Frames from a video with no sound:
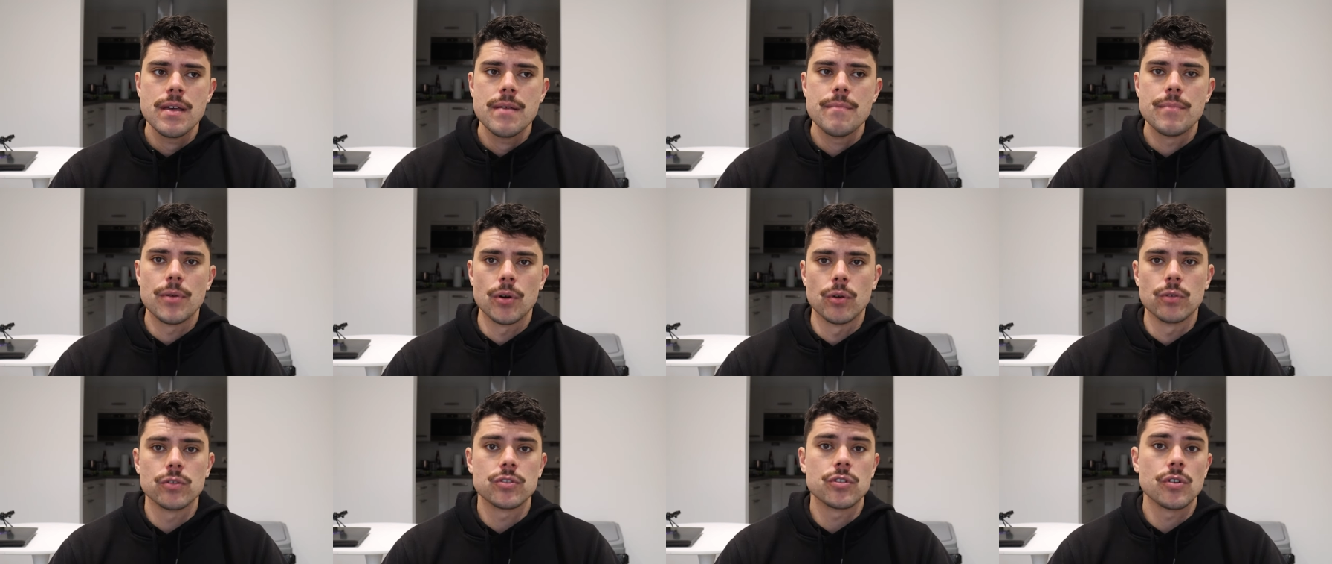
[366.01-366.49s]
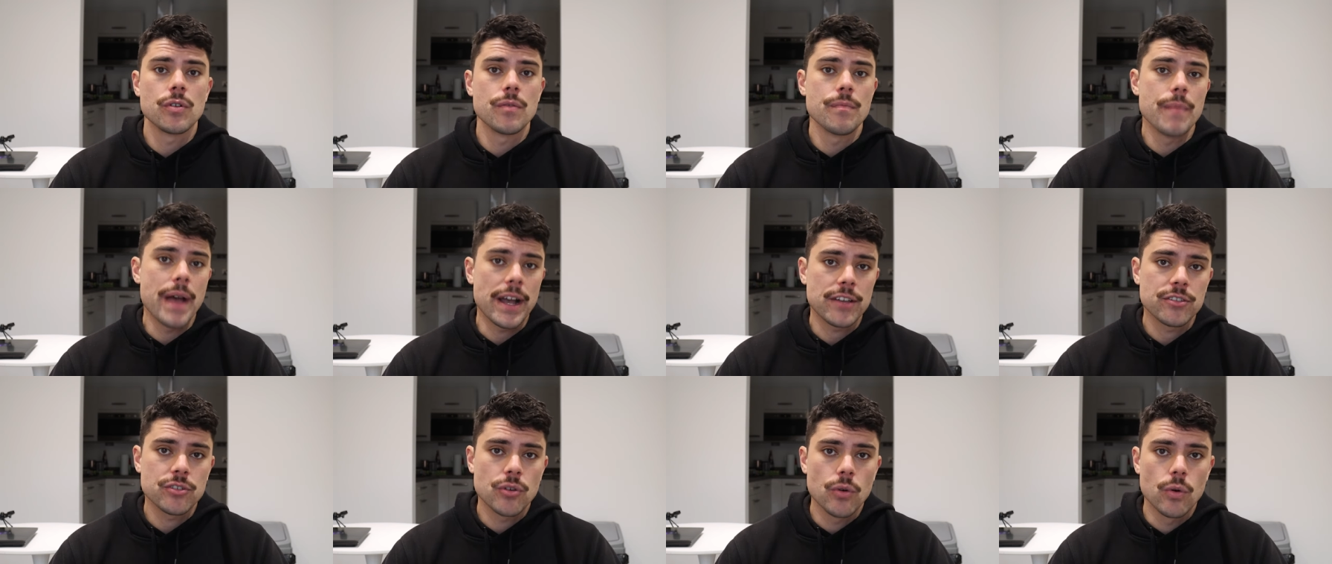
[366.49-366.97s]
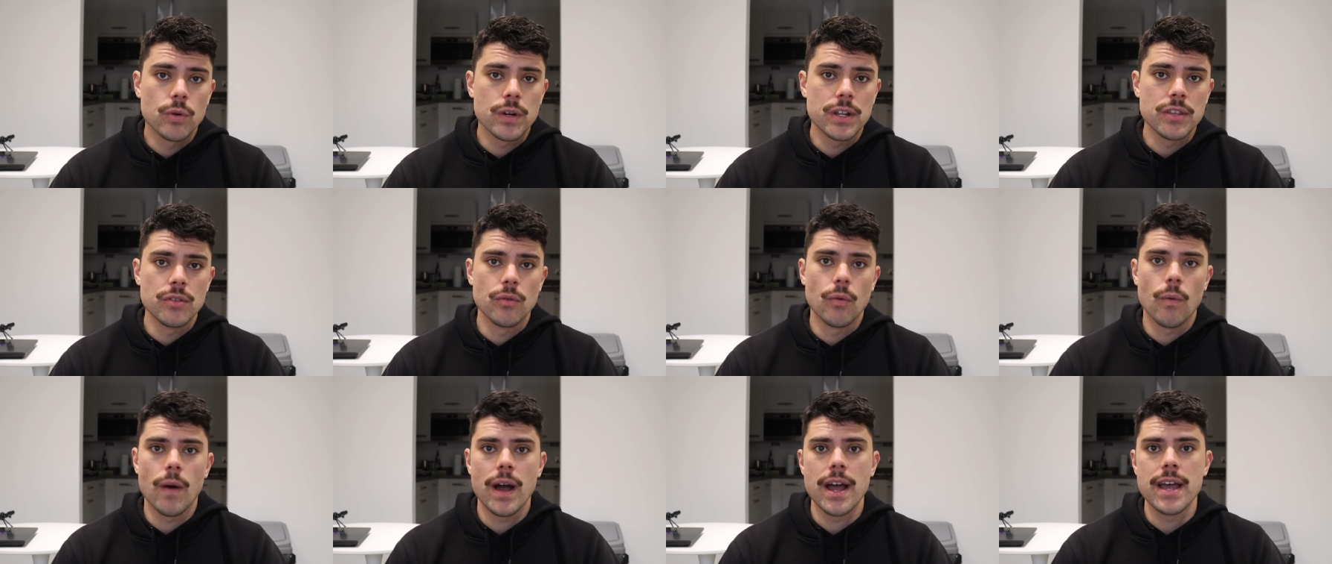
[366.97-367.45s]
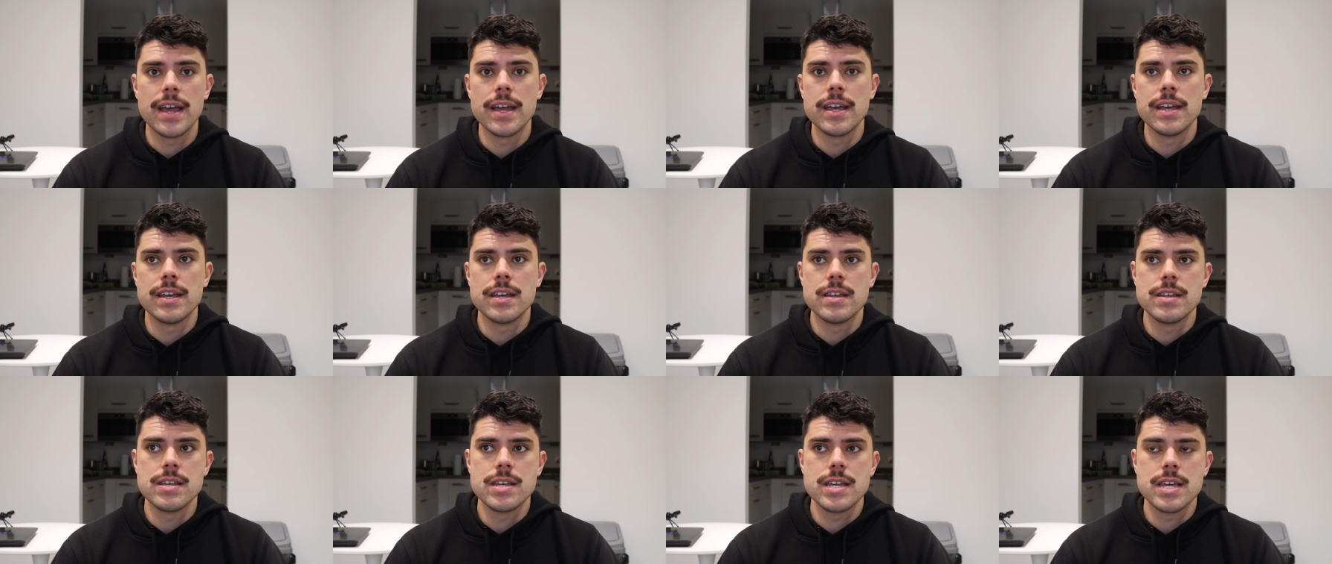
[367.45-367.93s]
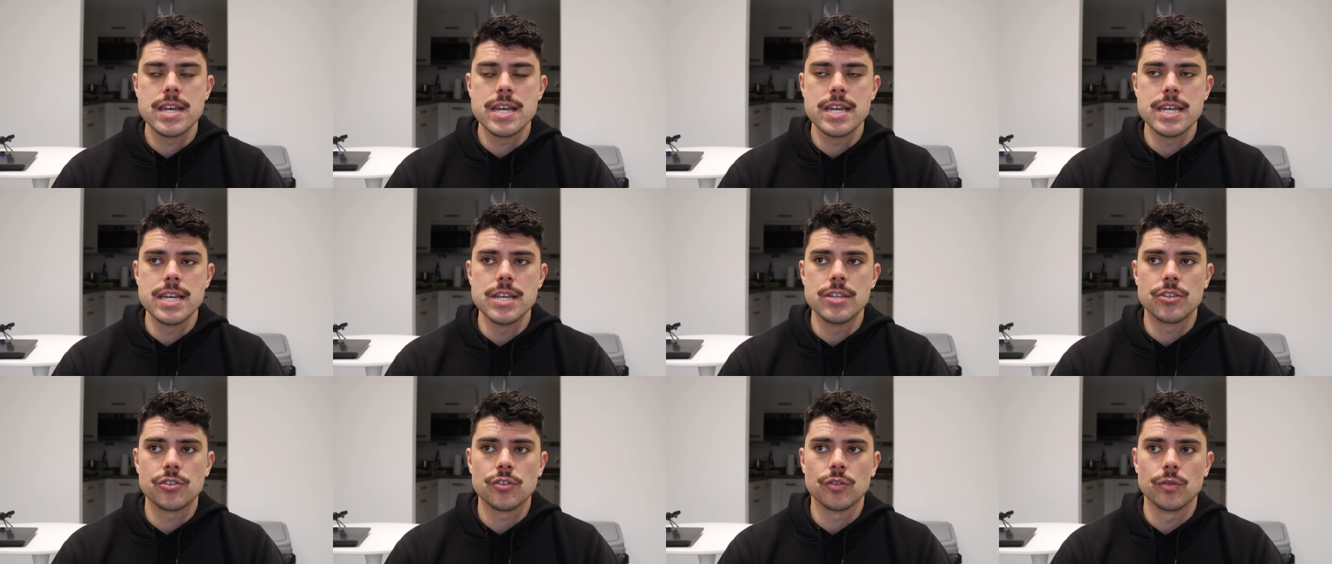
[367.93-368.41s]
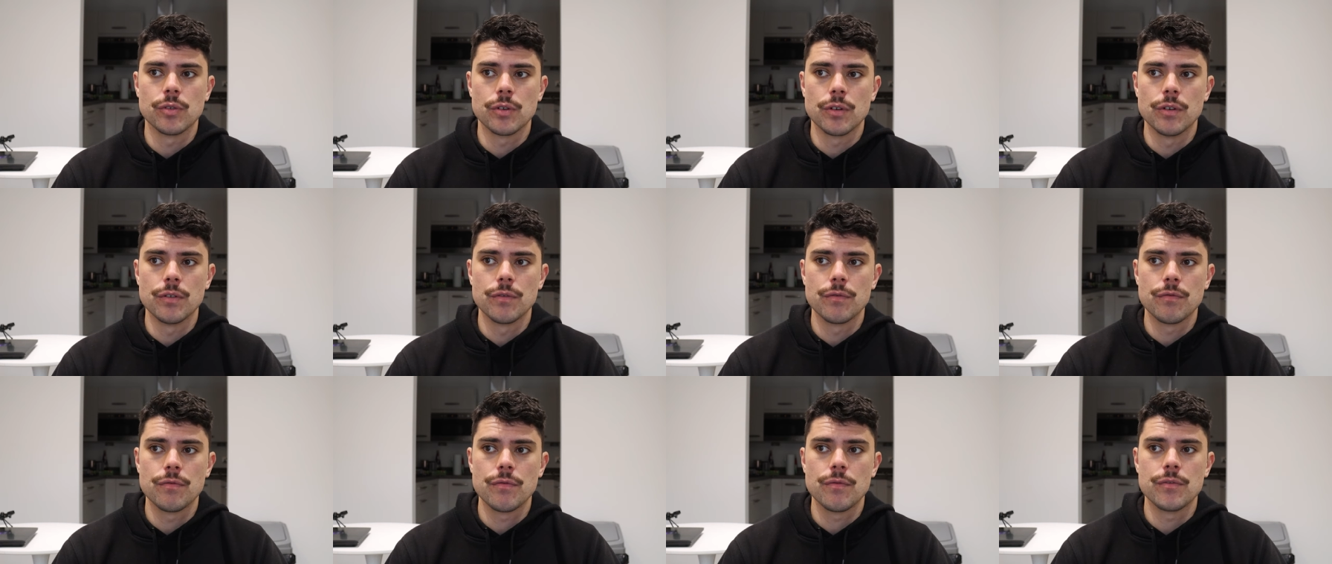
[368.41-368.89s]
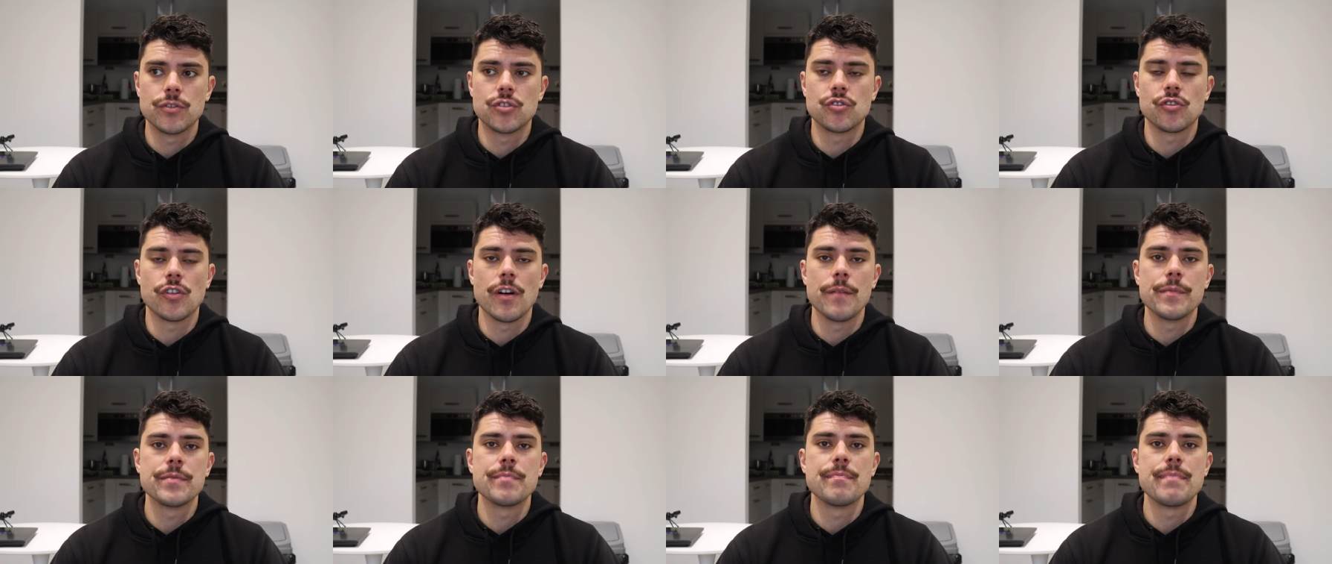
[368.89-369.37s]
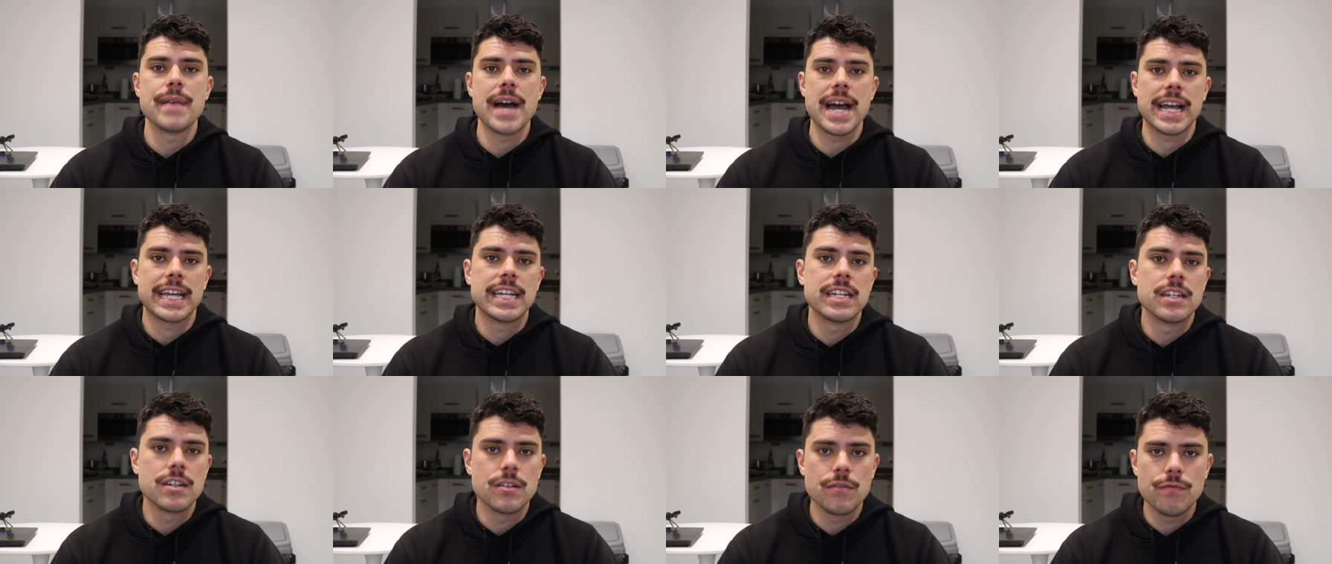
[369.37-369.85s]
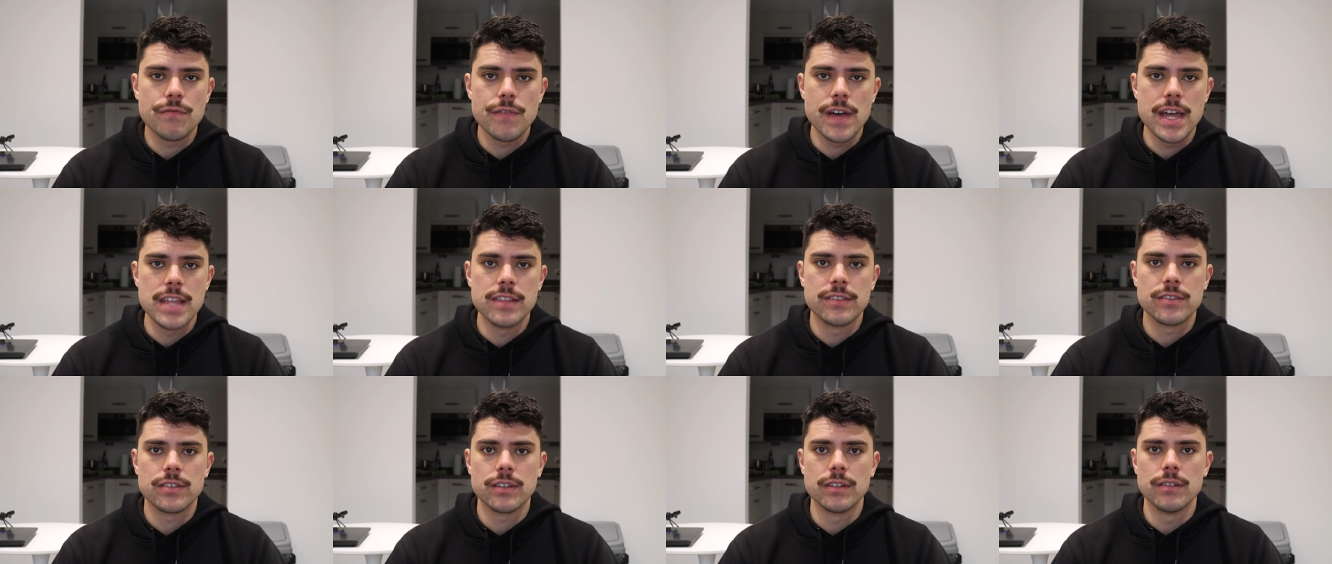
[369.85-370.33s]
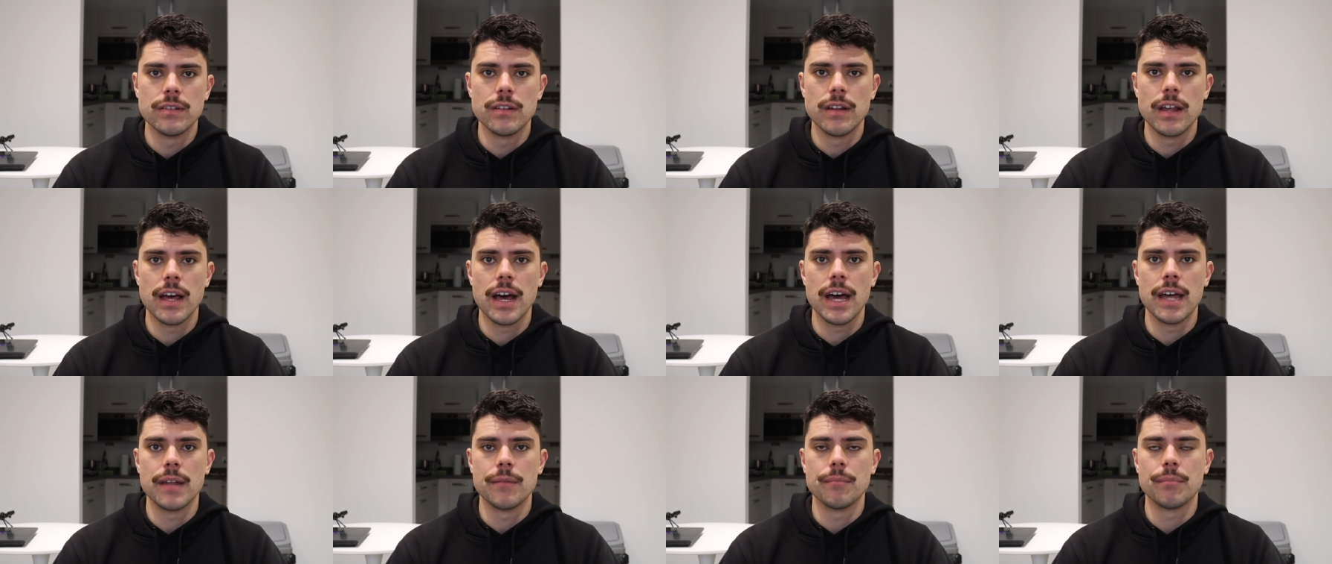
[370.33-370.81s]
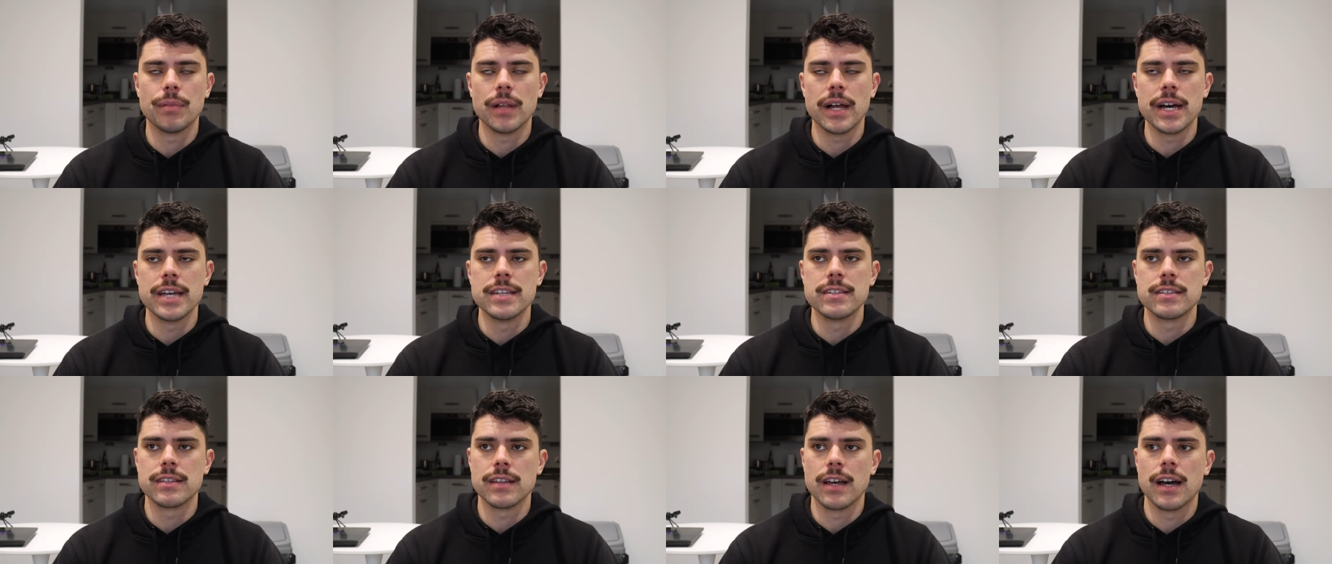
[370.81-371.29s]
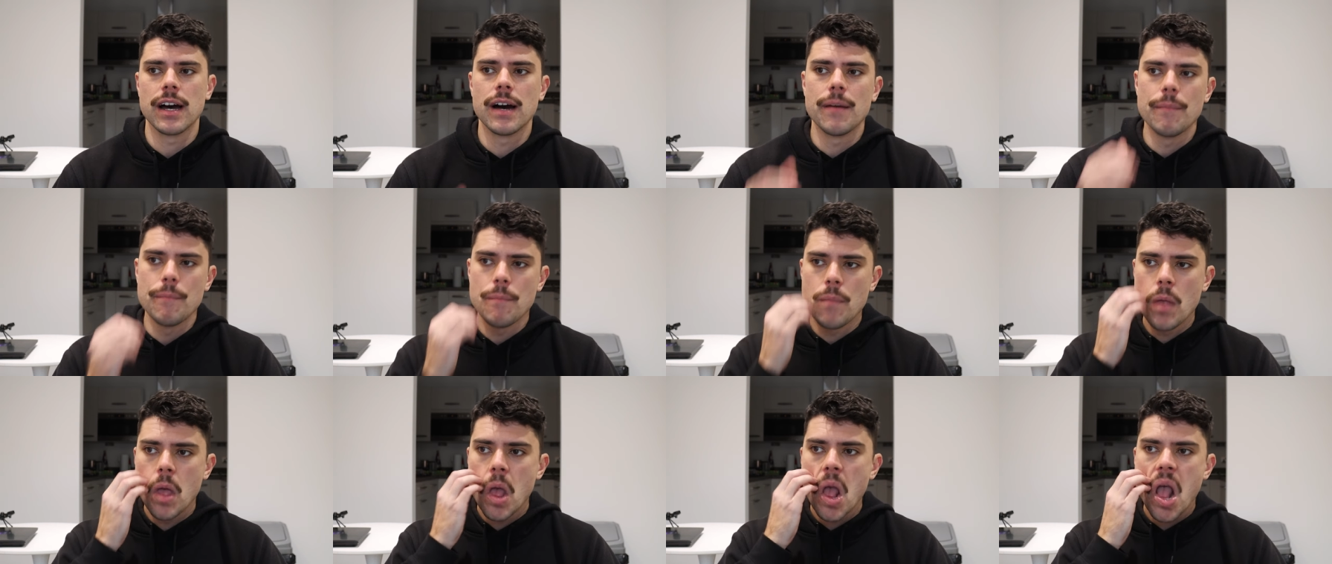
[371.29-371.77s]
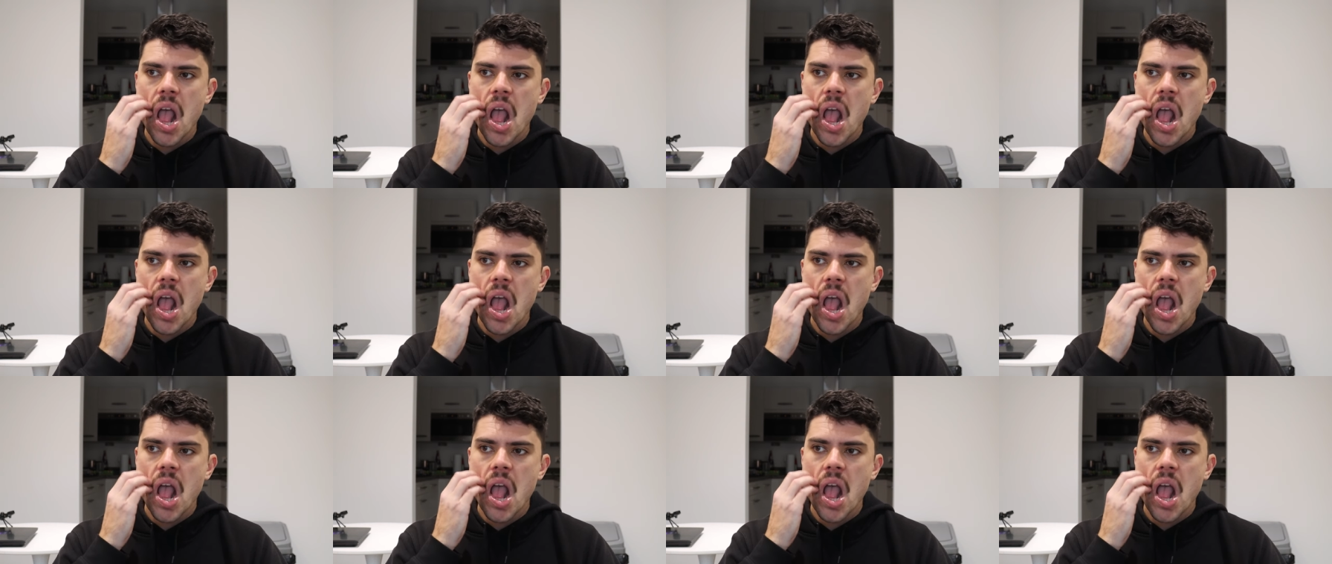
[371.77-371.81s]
but also Max Gawn in the way he sort of drops back into defense and and plays um,